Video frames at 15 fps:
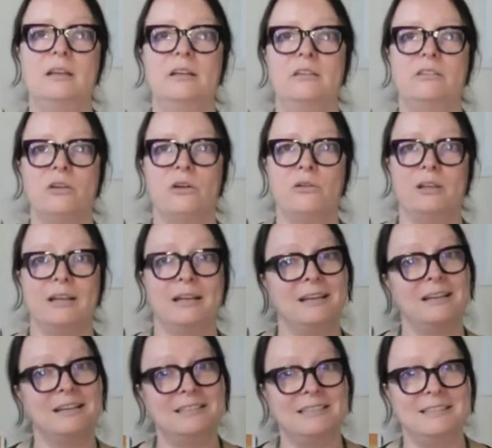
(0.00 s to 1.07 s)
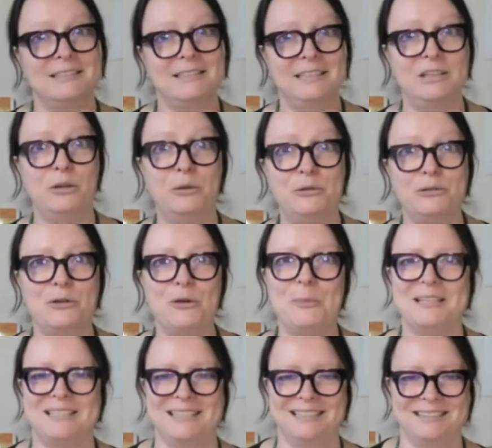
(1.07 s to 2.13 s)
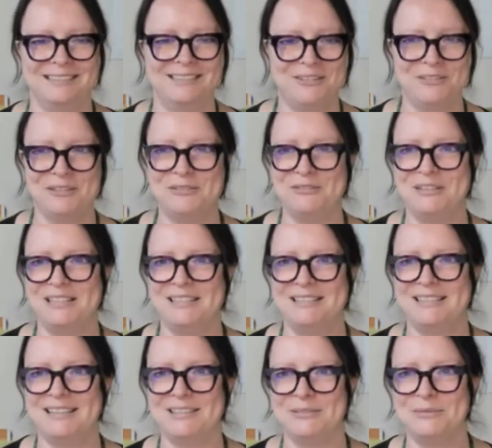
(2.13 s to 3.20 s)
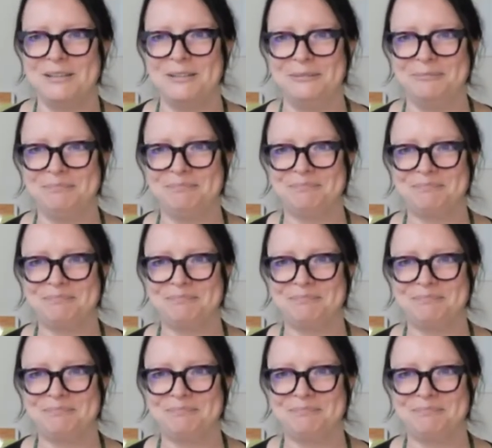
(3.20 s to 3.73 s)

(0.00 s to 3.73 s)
so that I can actually see who's commenting on the feeds as well.